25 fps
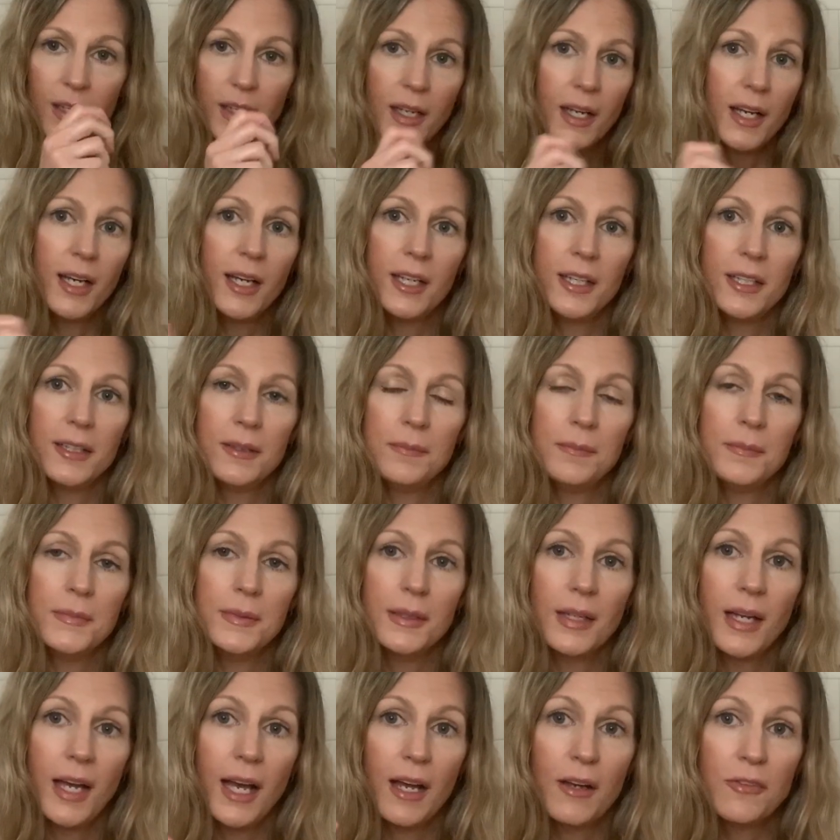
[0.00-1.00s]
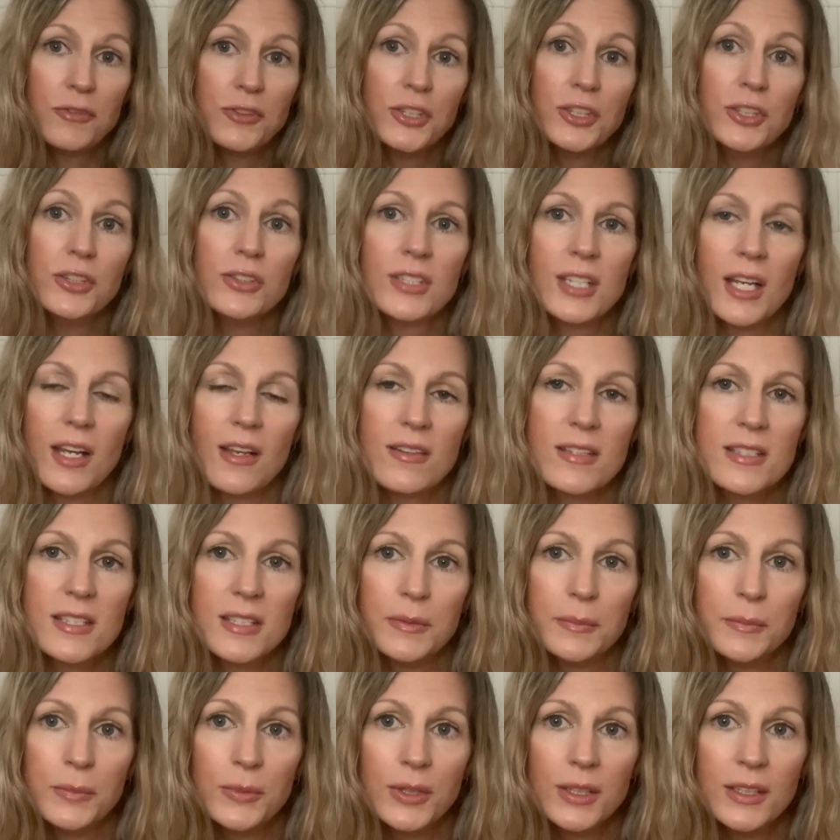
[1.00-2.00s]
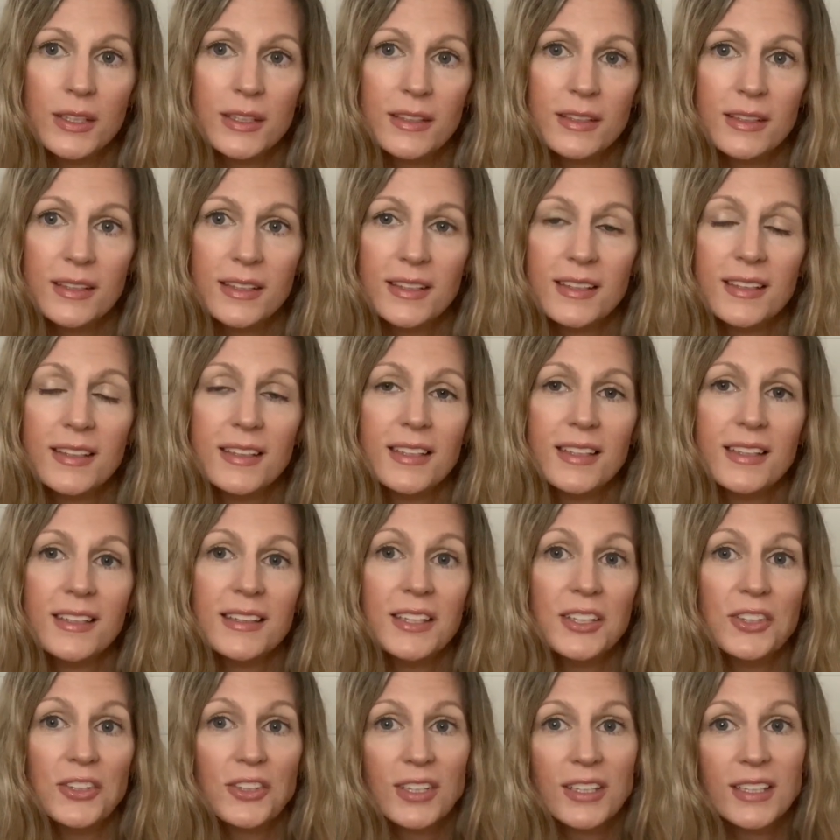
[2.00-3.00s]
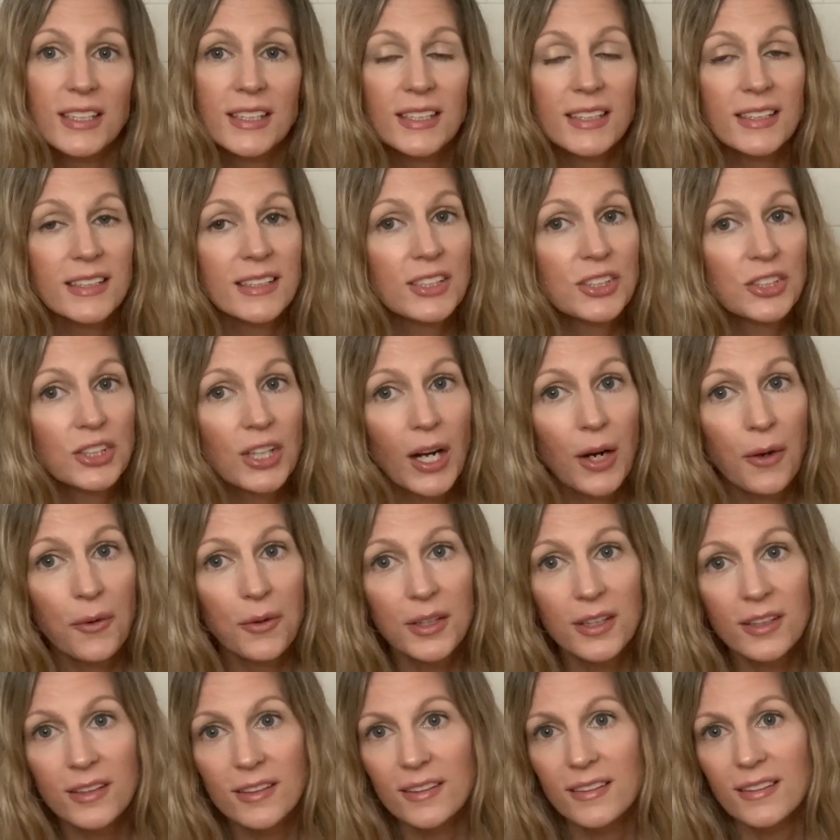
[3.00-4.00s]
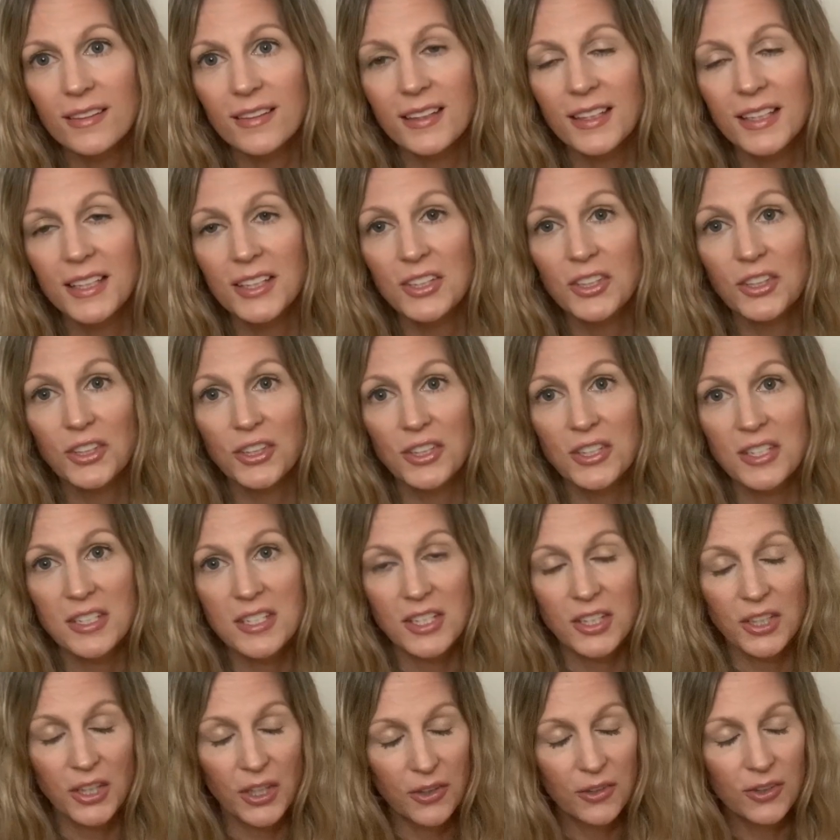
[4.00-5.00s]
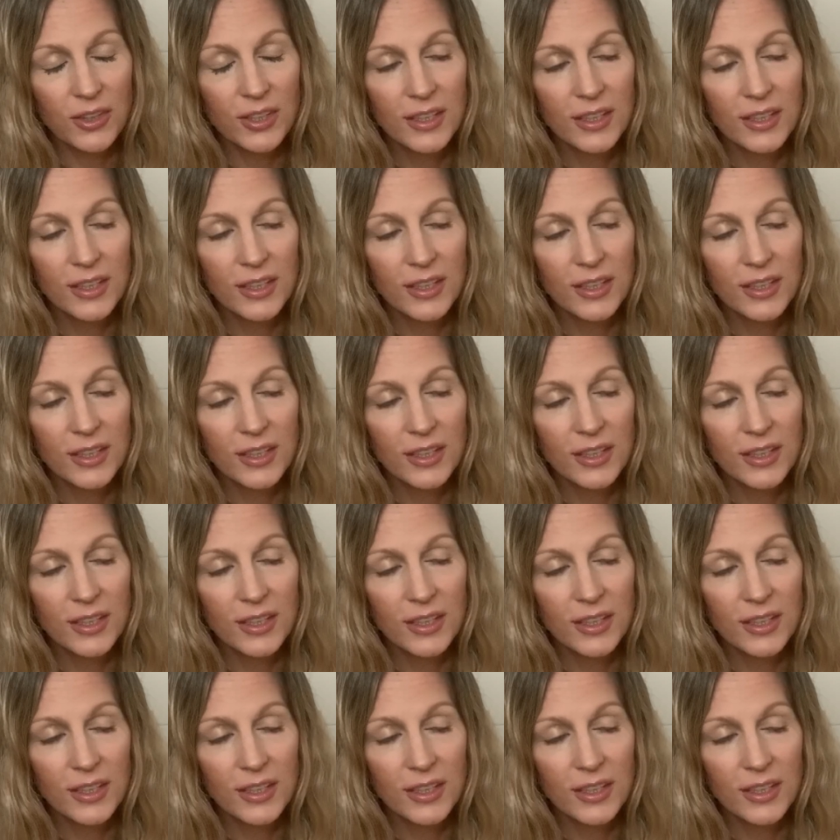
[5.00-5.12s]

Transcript: After you tell someone that you're getting in the shower, then you're good to go.